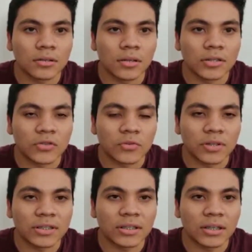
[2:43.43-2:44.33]

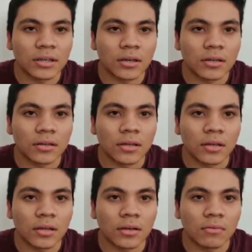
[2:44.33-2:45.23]
stressing
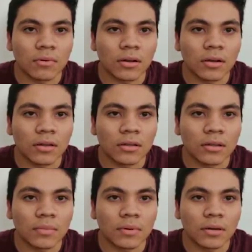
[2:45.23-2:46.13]
the
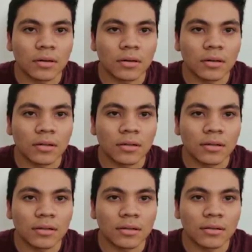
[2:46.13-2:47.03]

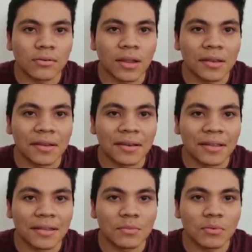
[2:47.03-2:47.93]
relatively greater
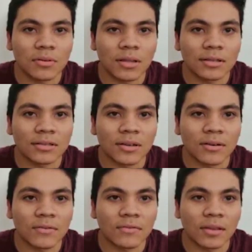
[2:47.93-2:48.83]
importance
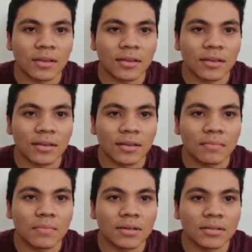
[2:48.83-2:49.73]
of the
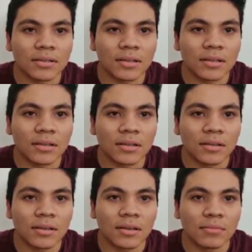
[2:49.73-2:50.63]
imaginative,
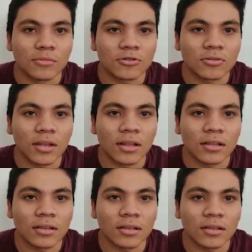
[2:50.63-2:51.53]
emotional,
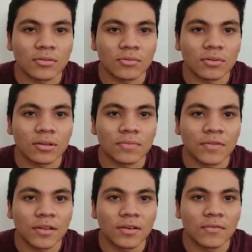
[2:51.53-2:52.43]
intuitive,
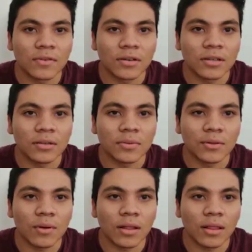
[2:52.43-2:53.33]
free
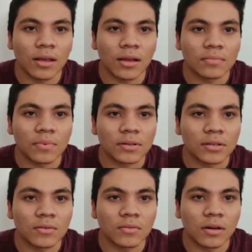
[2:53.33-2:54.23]
individual, and
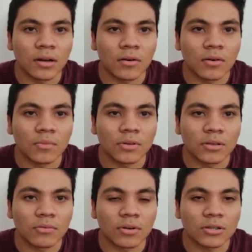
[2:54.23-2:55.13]
particular over
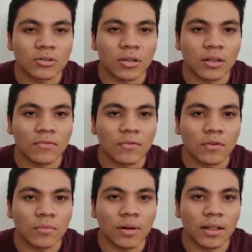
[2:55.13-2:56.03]
the rational,
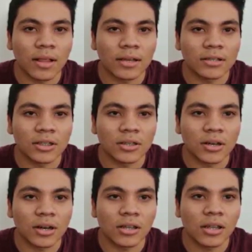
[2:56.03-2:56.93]
formal, and
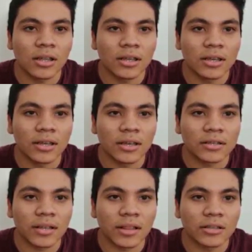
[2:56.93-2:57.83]
general
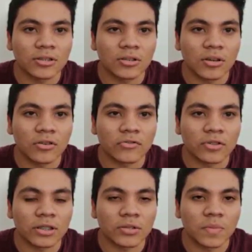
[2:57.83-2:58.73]
exhalation of
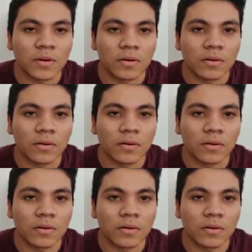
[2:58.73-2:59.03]
Shakespeare,